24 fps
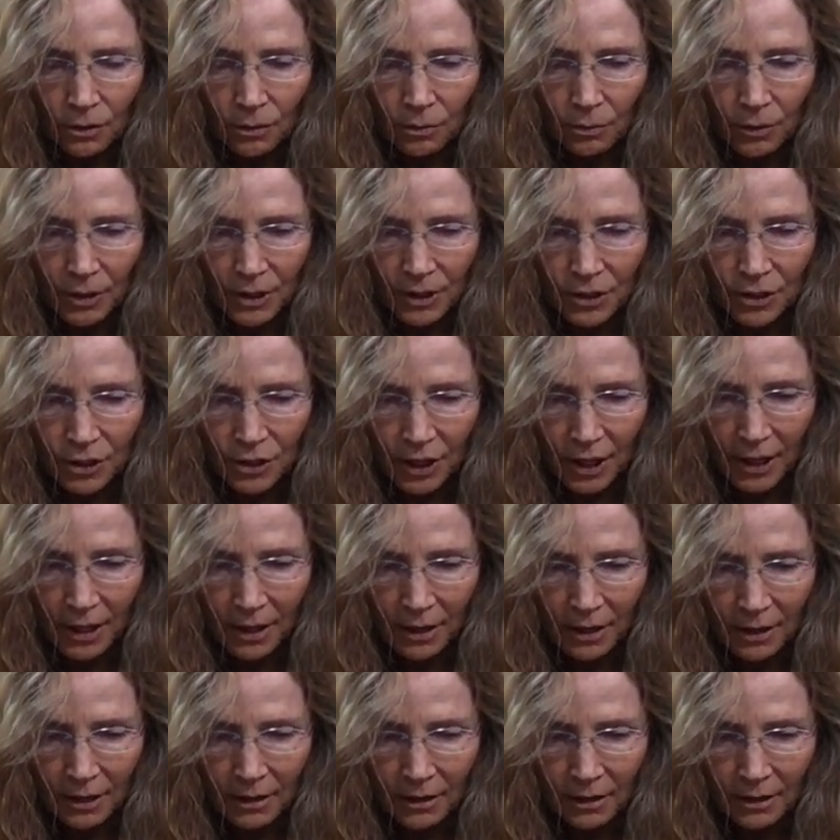We
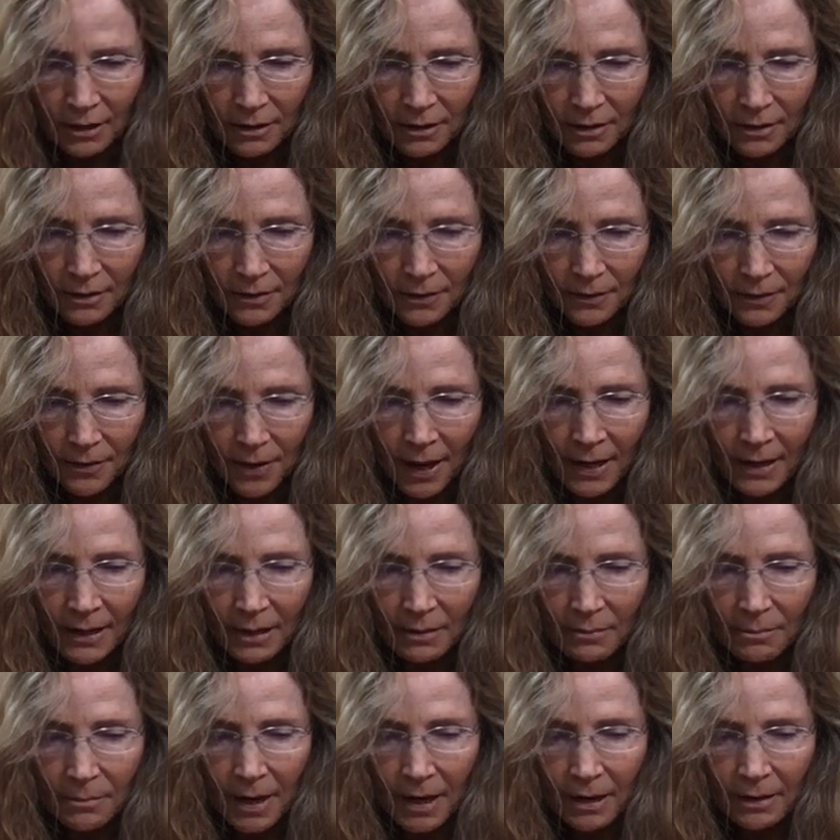share
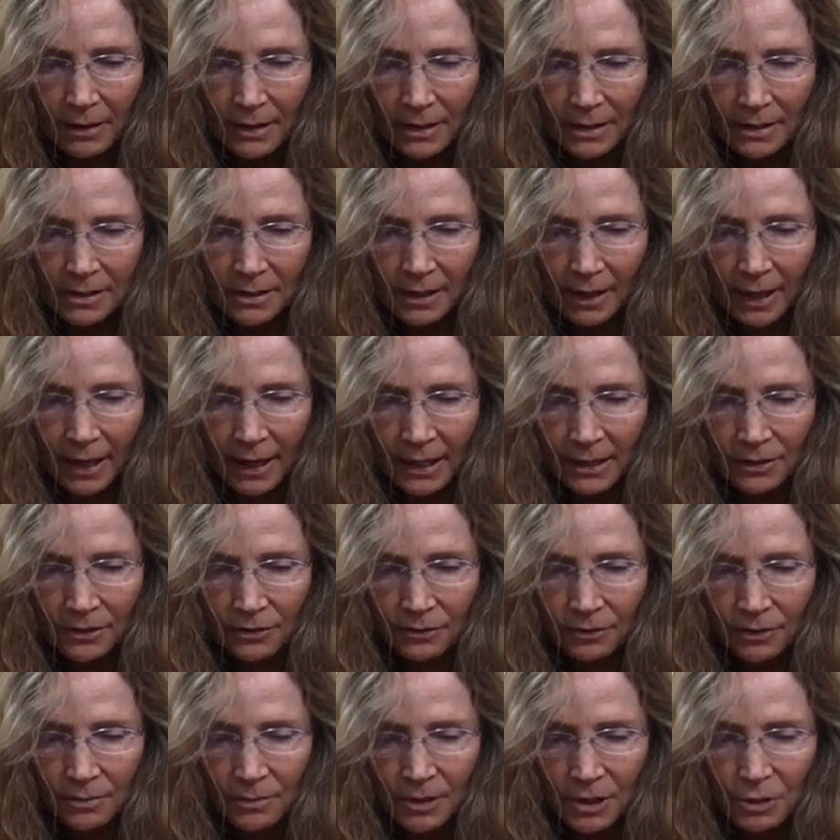any merits gained
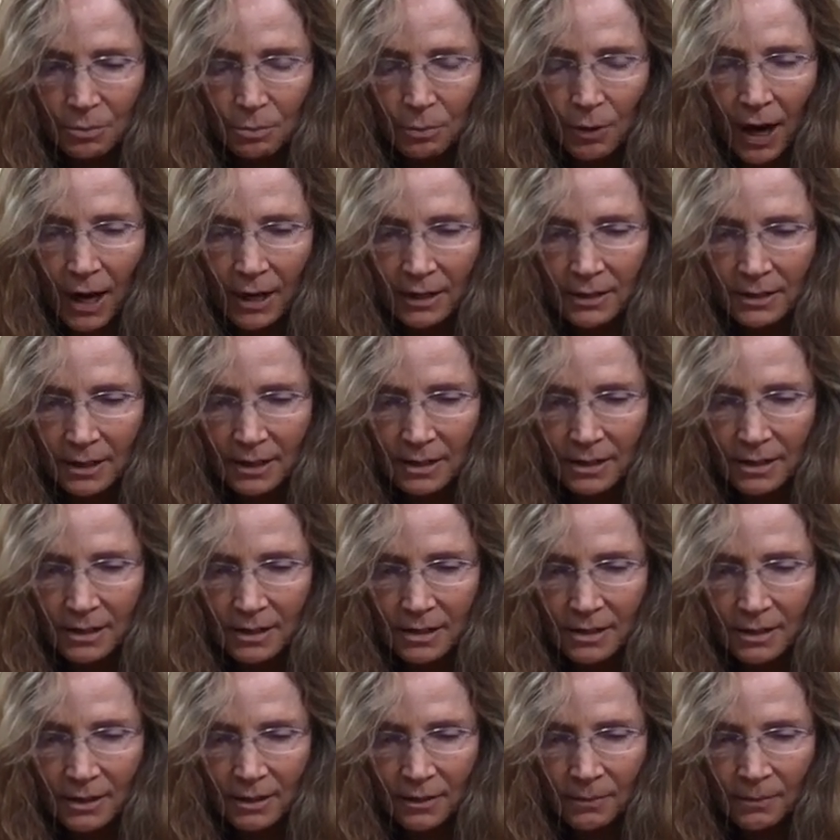from this
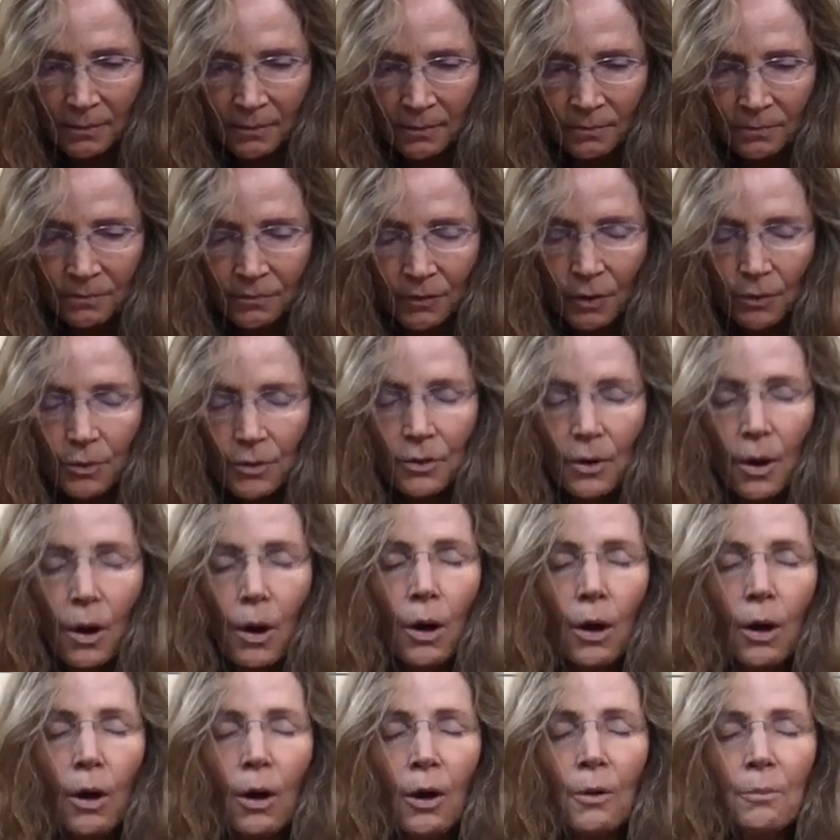practice with
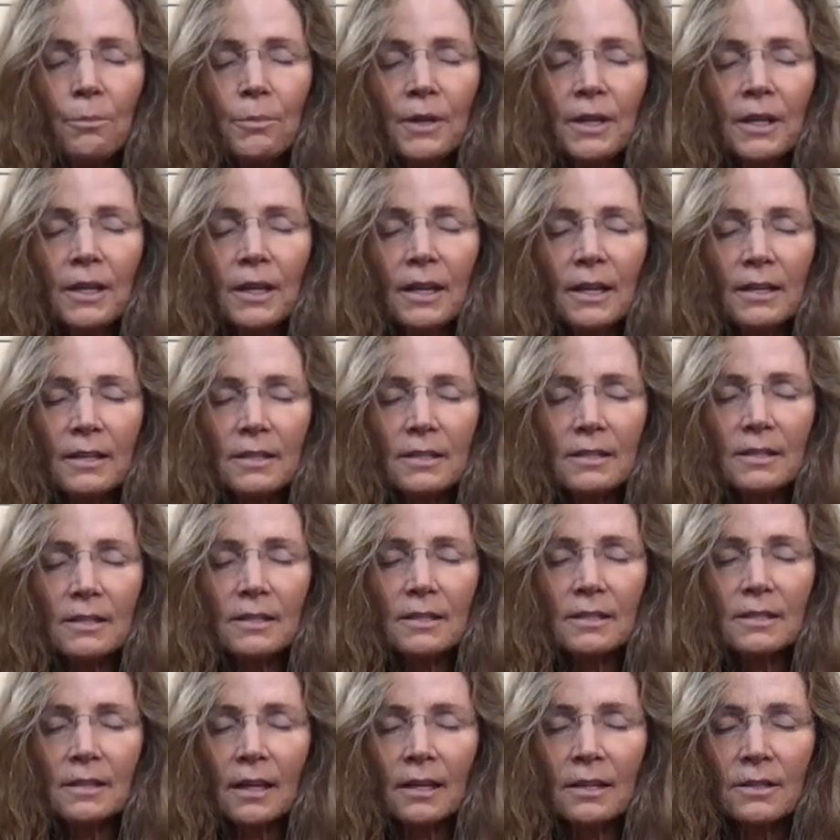all
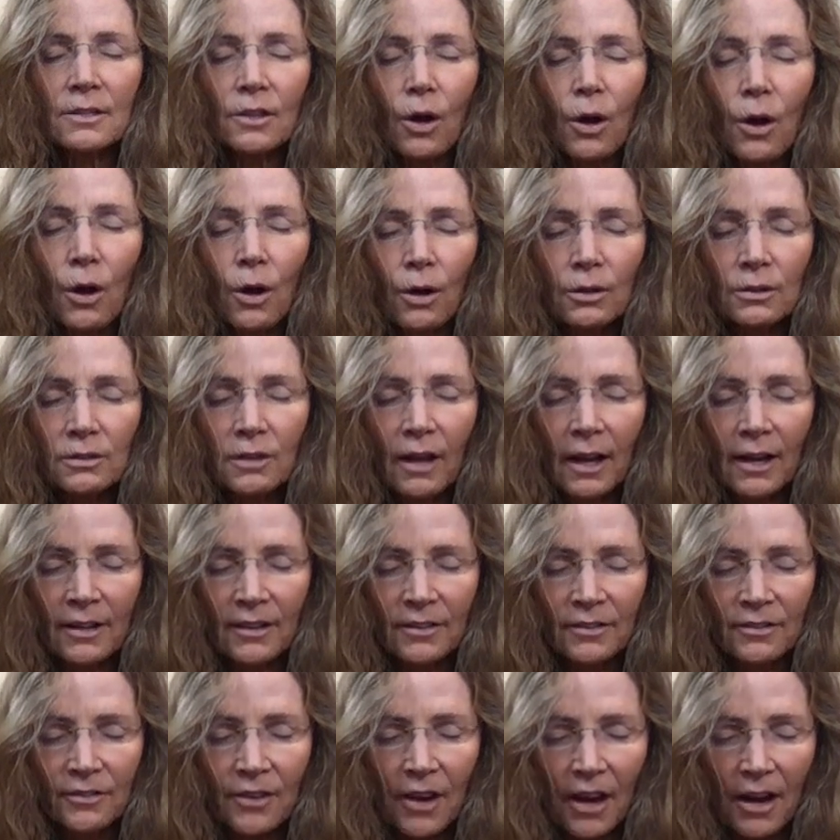beings and all
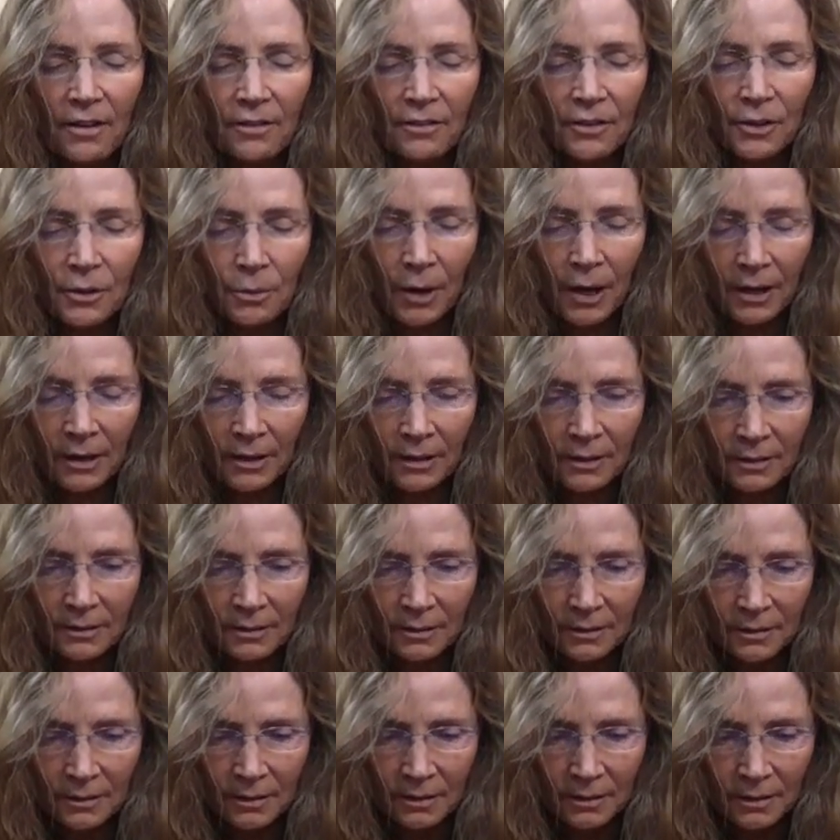life everywhere.
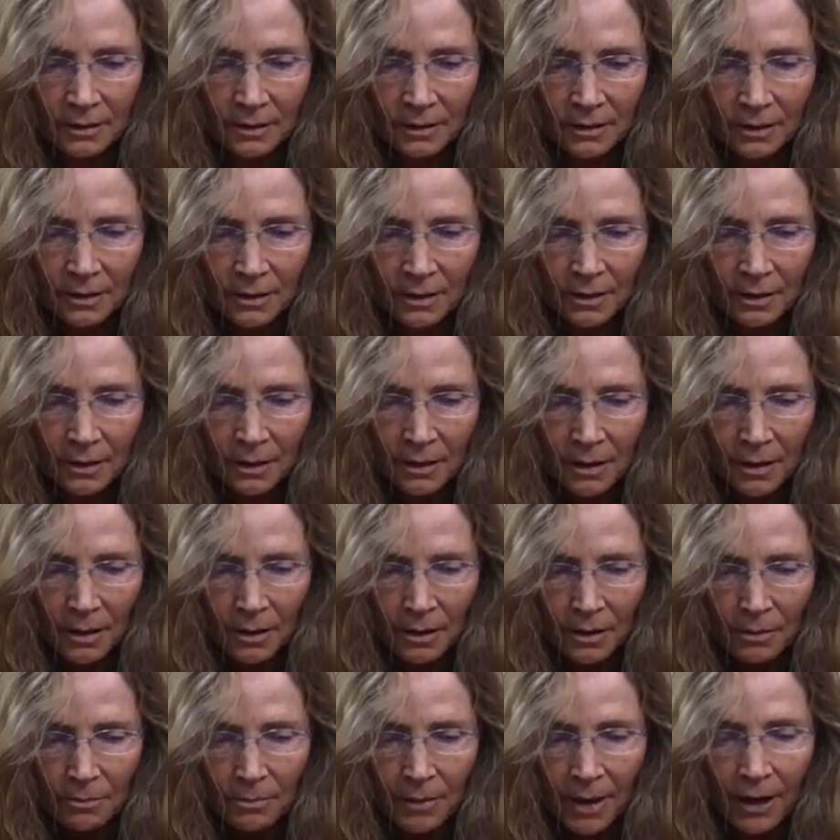
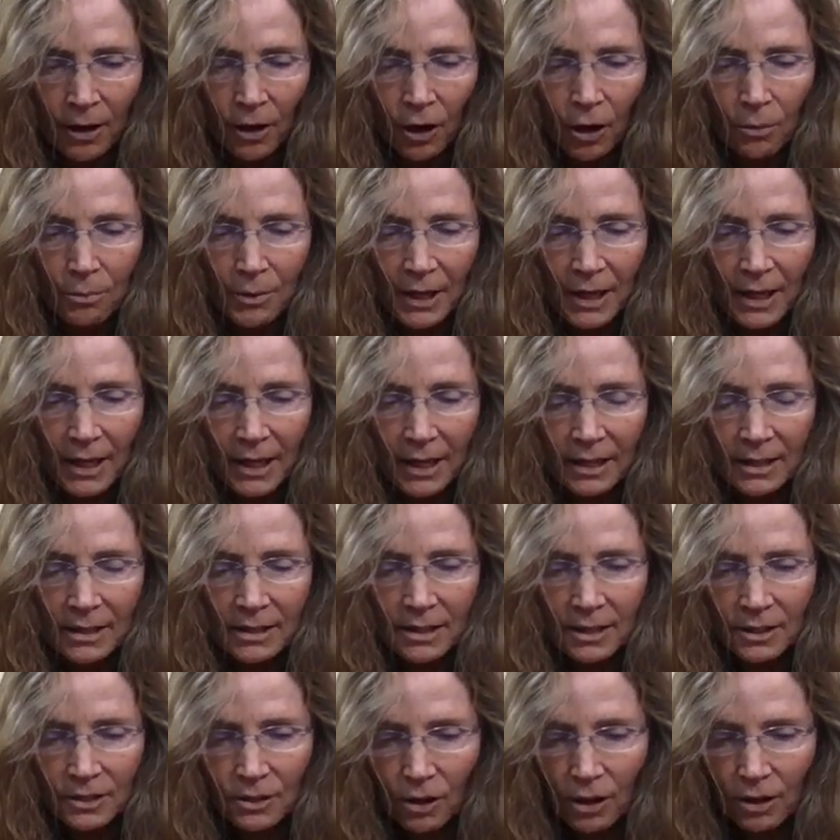May all
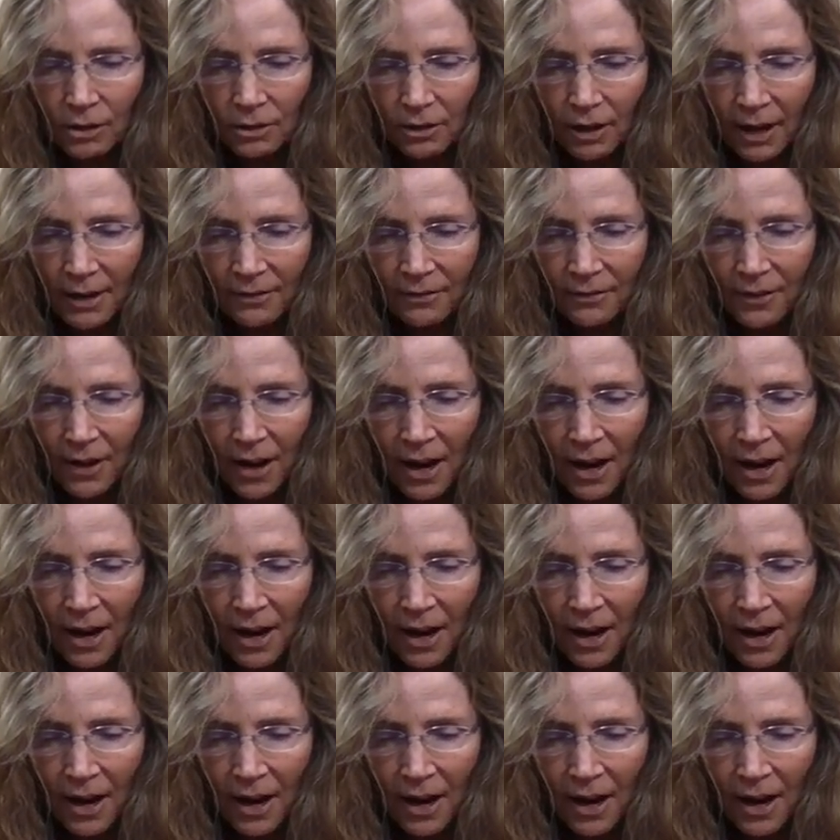beings and all life